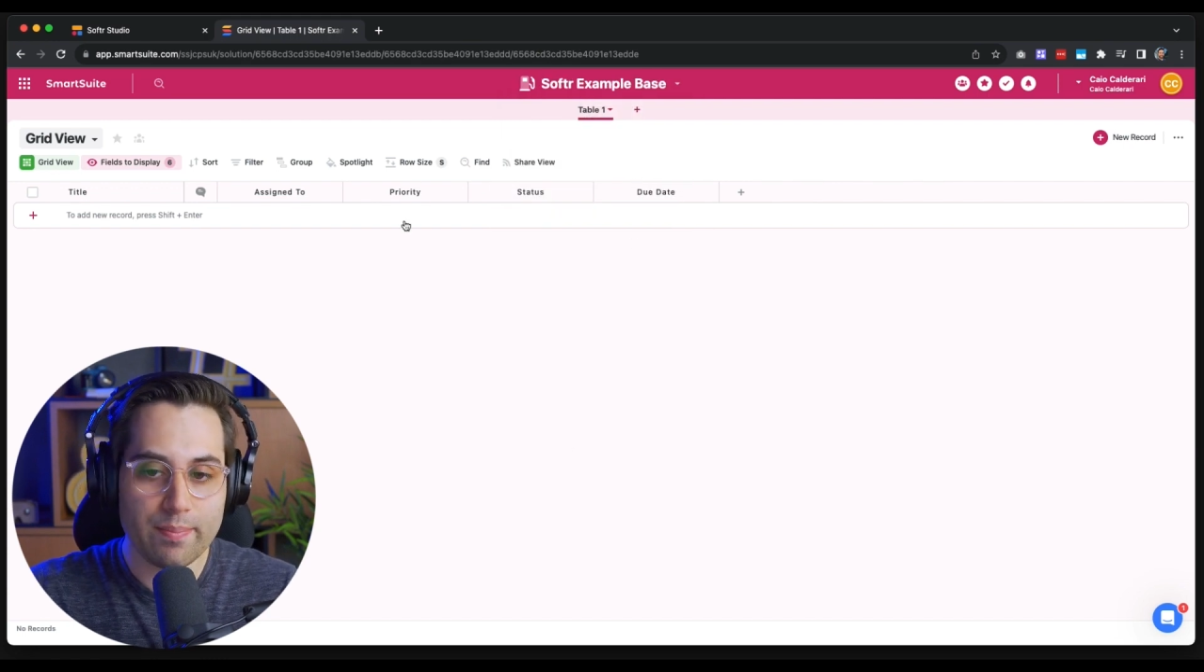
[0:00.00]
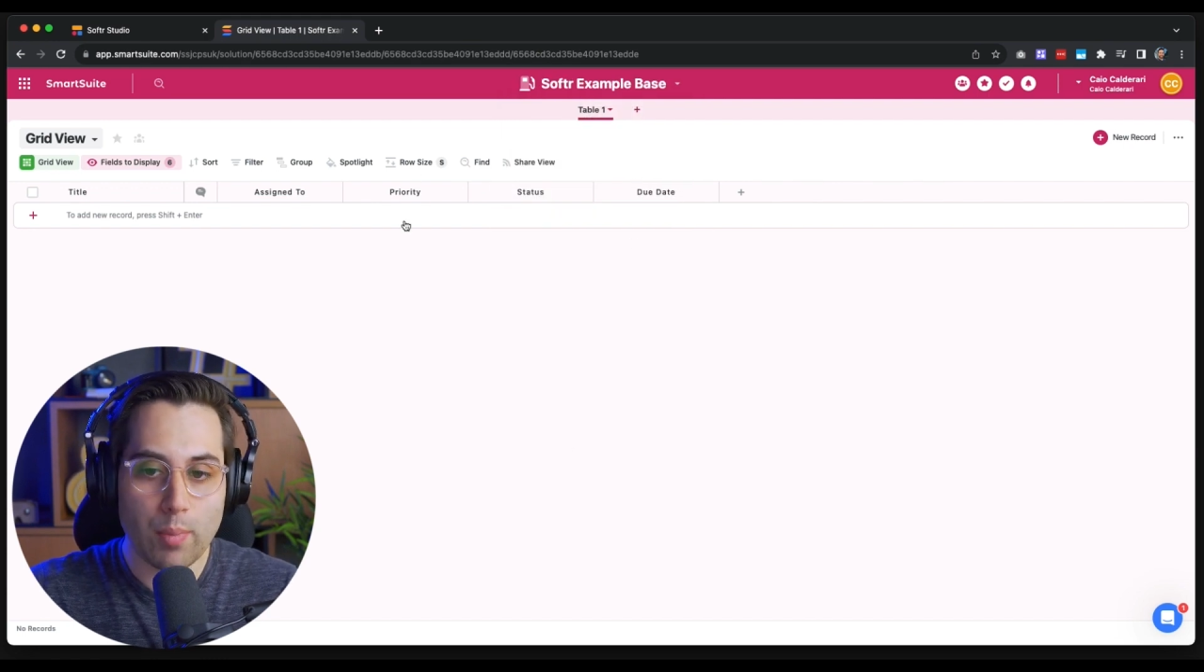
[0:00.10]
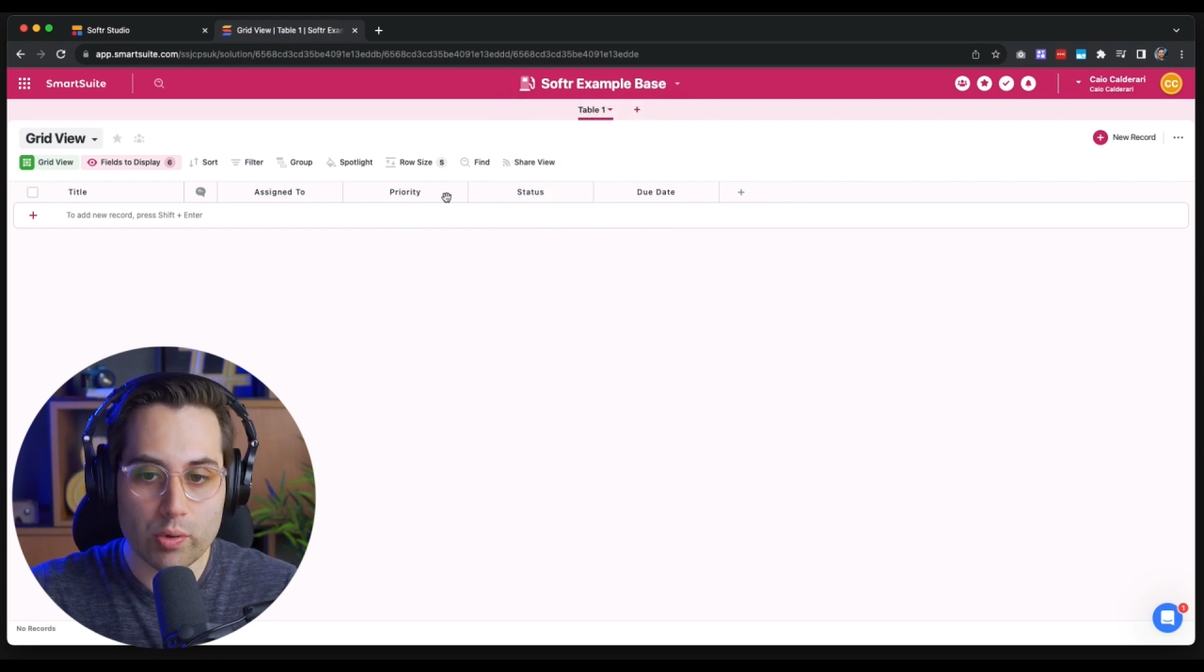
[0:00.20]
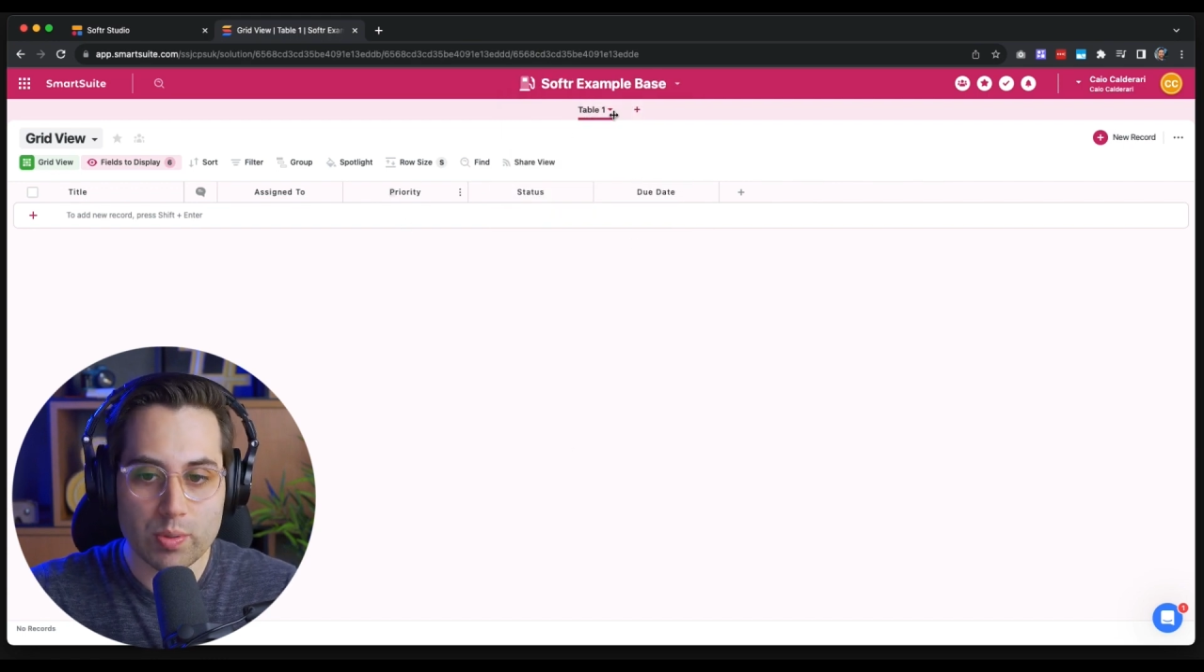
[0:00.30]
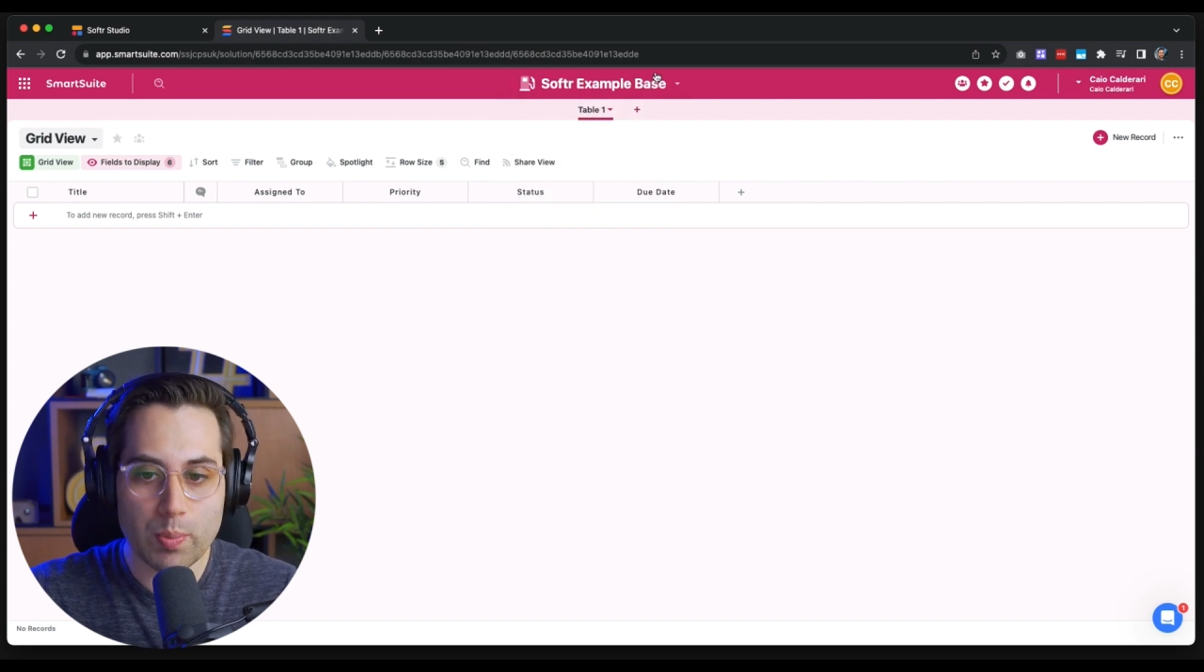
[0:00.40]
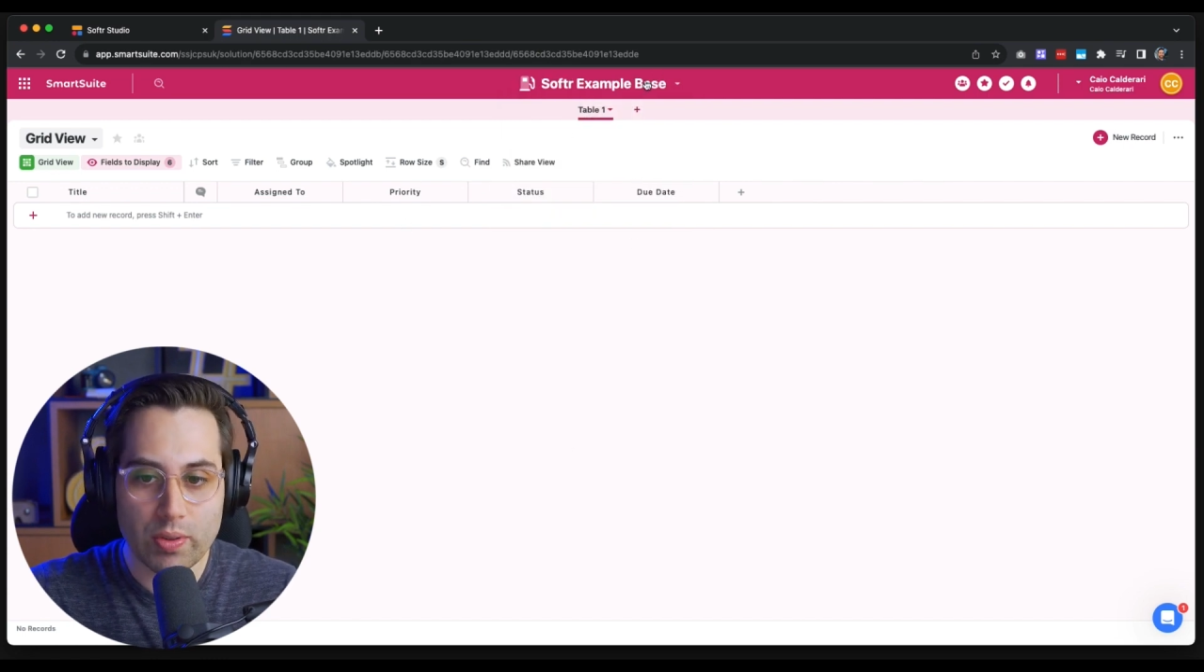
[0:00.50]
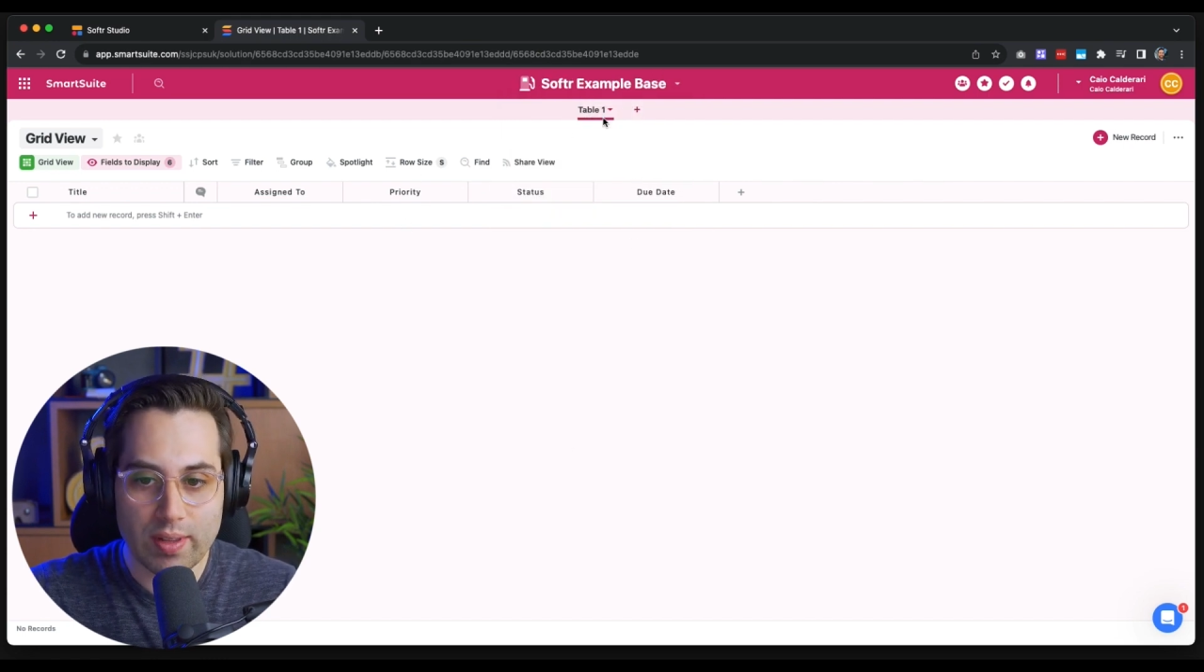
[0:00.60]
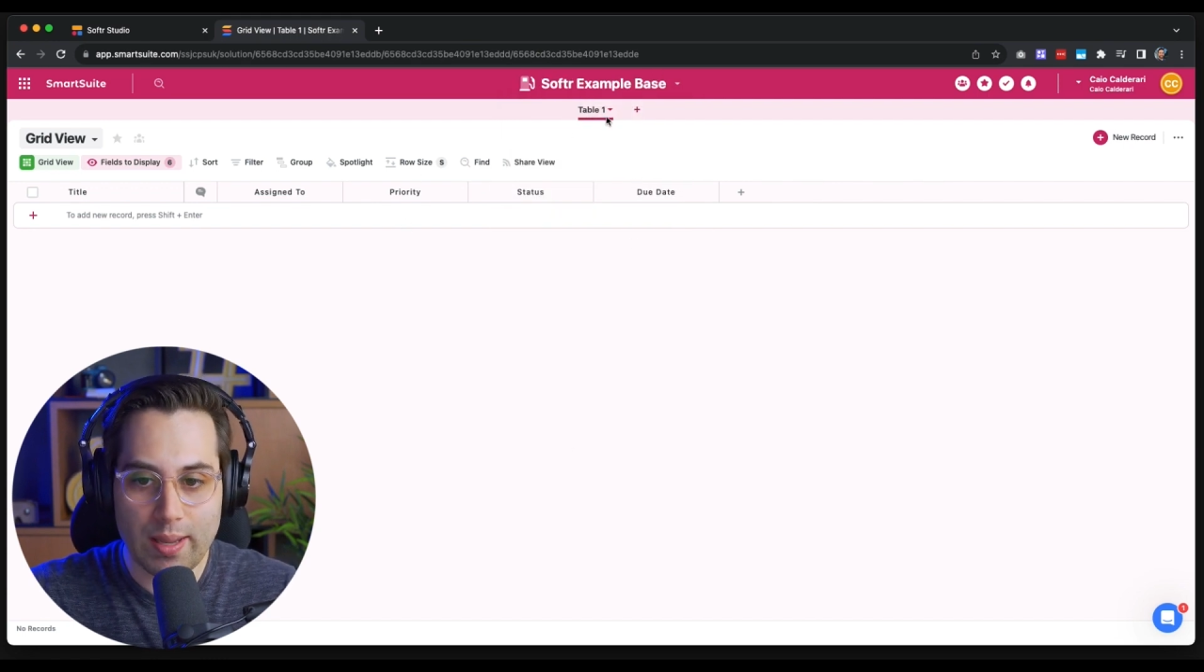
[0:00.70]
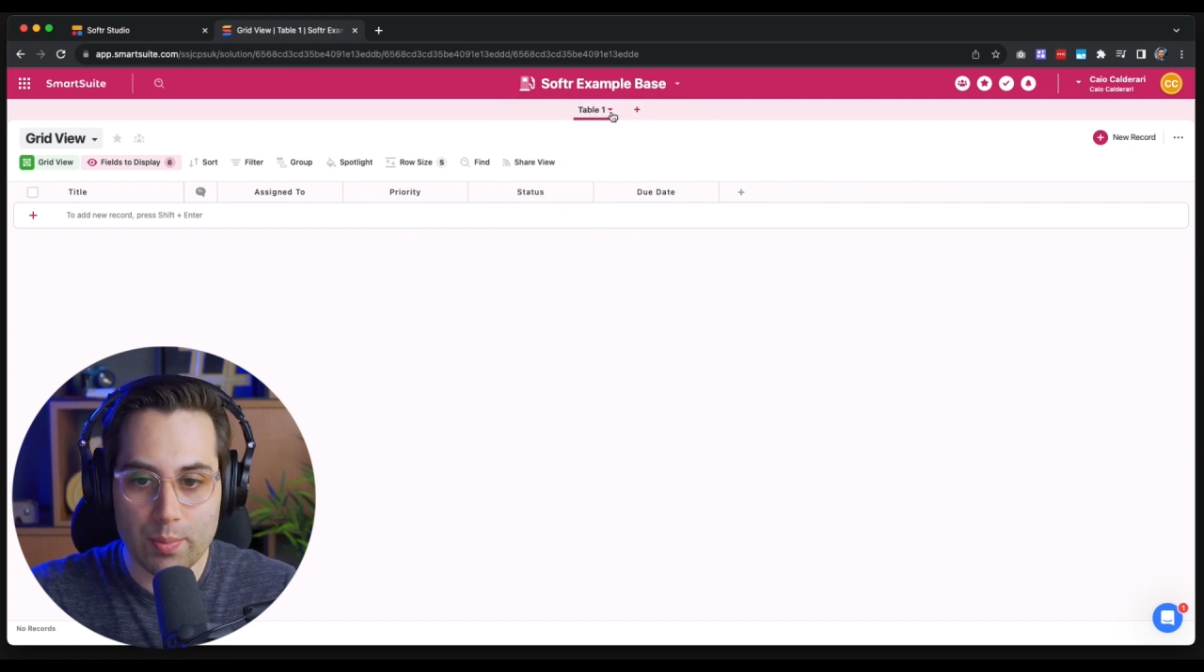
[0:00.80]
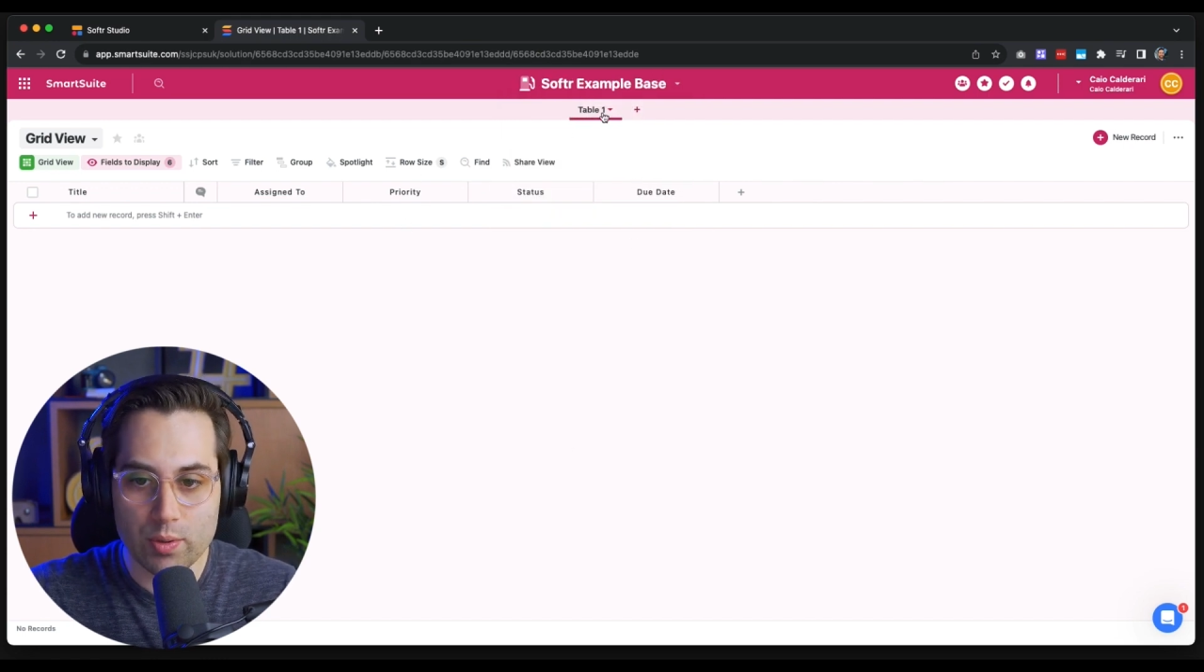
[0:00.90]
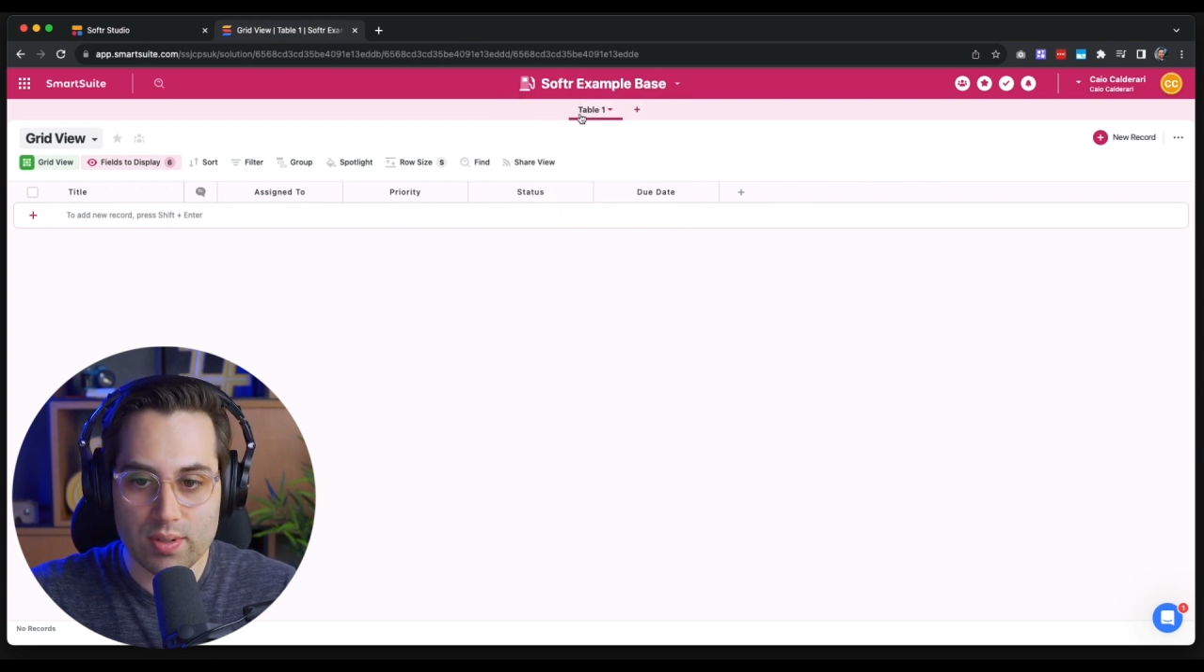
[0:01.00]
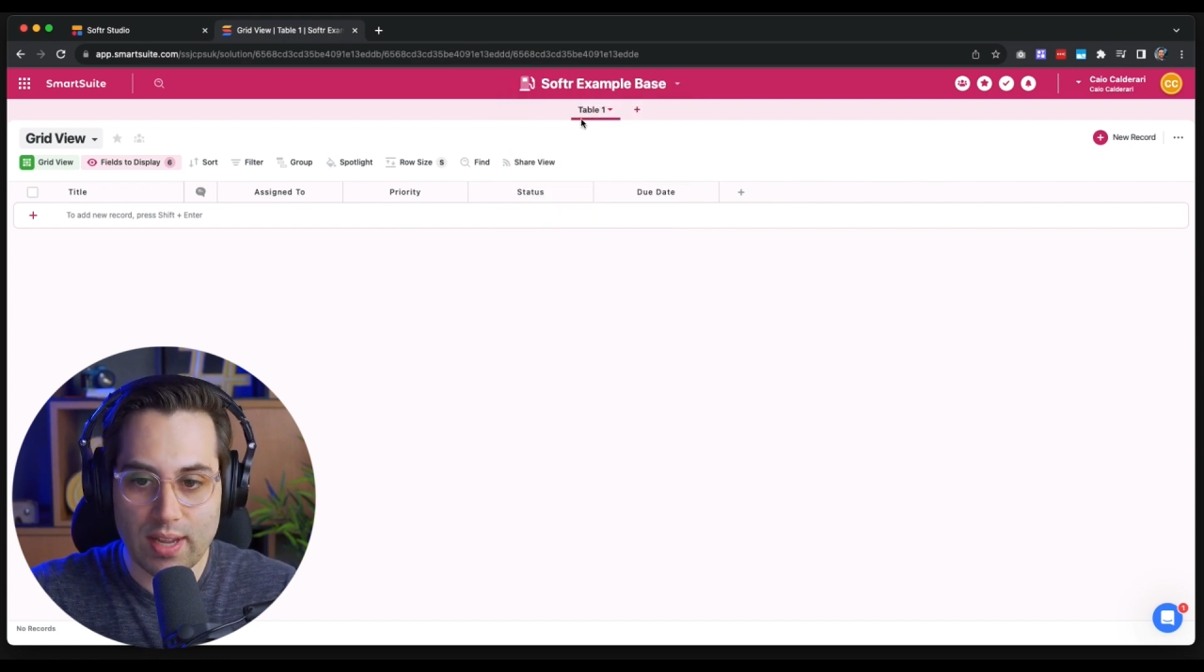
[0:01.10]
multiple tables.